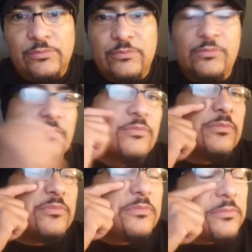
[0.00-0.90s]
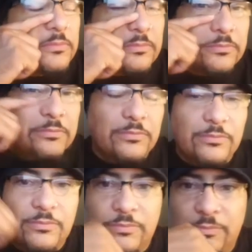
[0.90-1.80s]

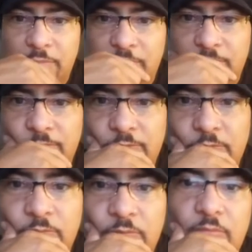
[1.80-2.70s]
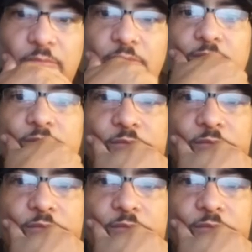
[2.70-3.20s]
[no speech]